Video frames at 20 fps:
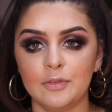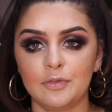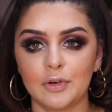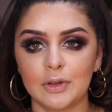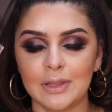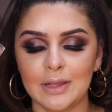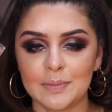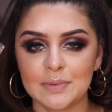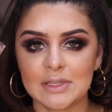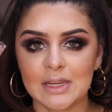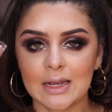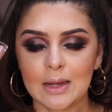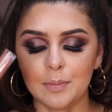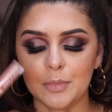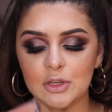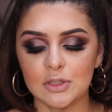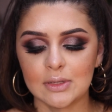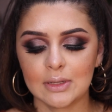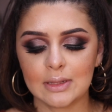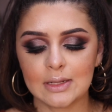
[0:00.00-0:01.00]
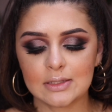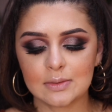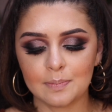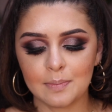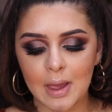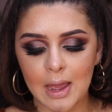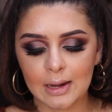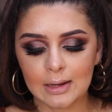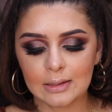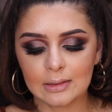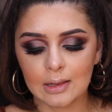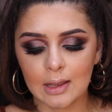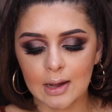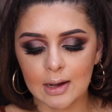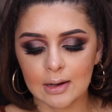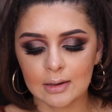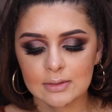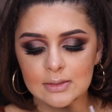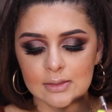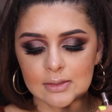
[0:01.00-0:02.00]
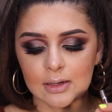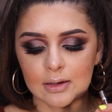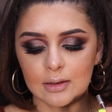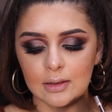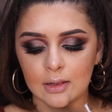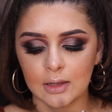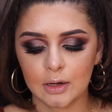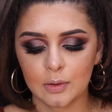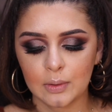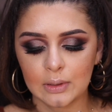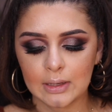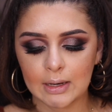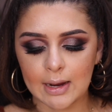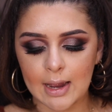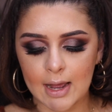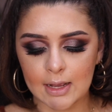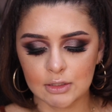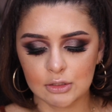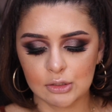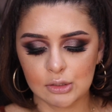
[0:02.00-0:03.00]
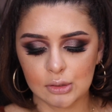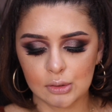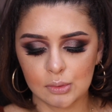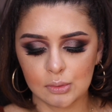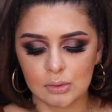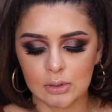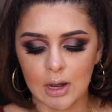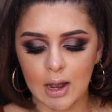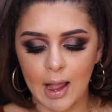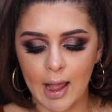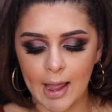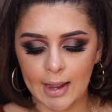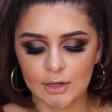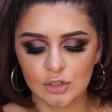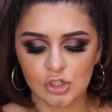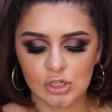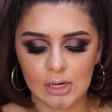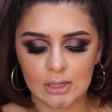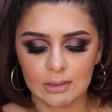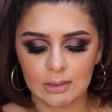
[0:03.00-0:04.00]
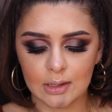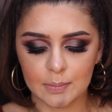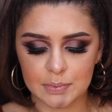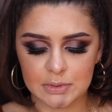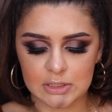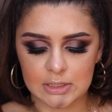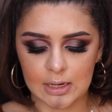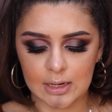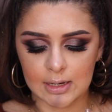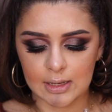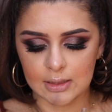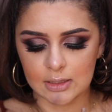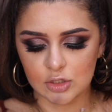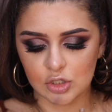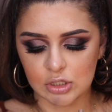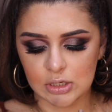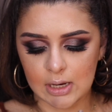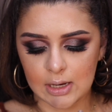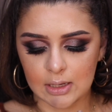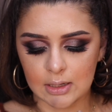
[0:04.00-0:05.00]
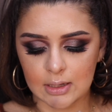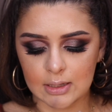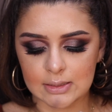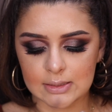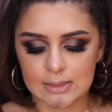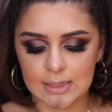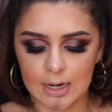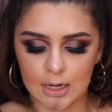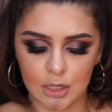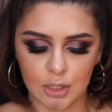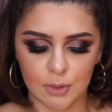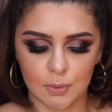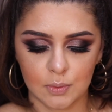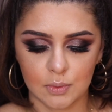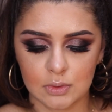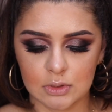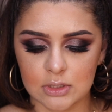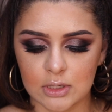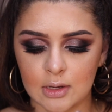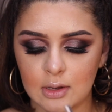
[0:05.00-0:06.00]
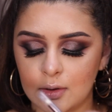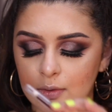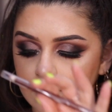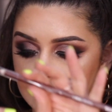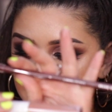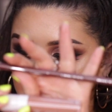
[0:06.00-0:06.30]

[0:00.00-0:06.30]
then for lipstick, I'm using this Mega Last Liquid Catsuit High Shine Lipstick in the shade Send Nudes.